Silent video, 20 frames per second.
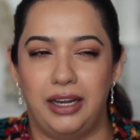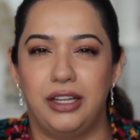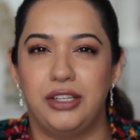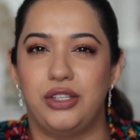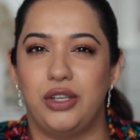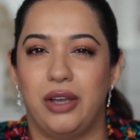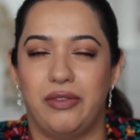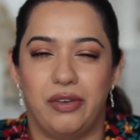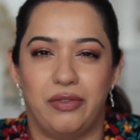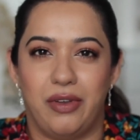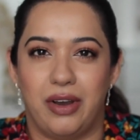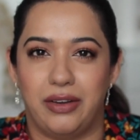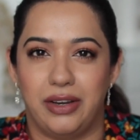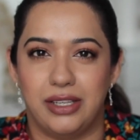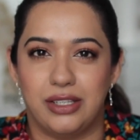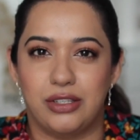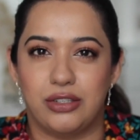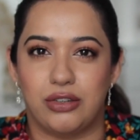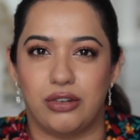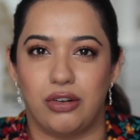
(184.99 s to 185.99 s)
Unless you have a
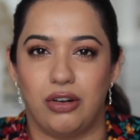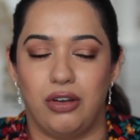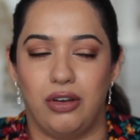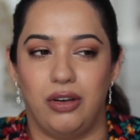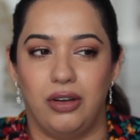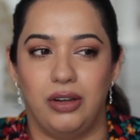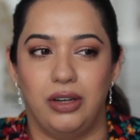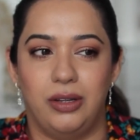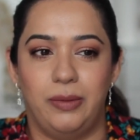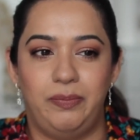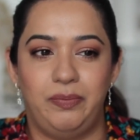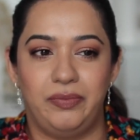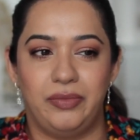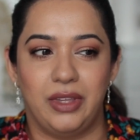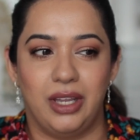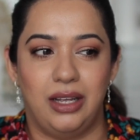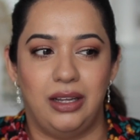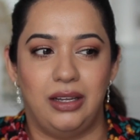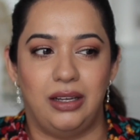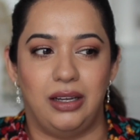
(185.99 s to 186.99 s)
very strong
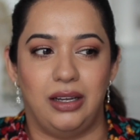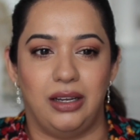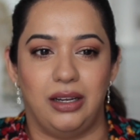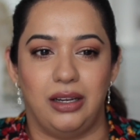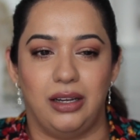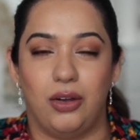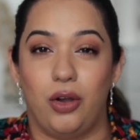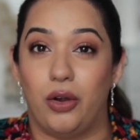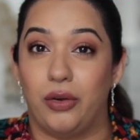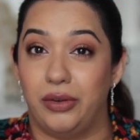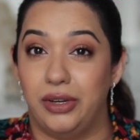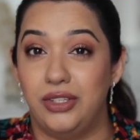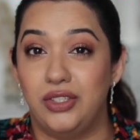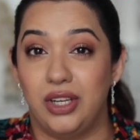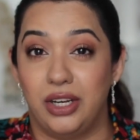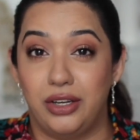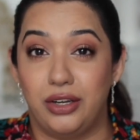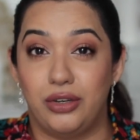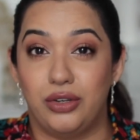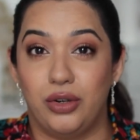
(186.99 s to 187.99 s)

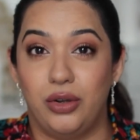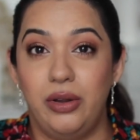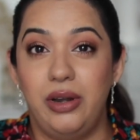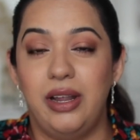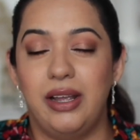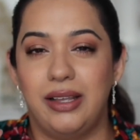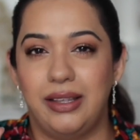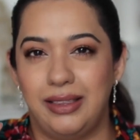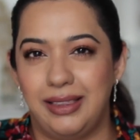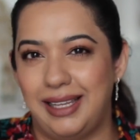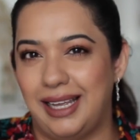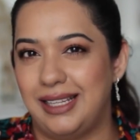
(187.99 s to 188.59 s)
orange undertone,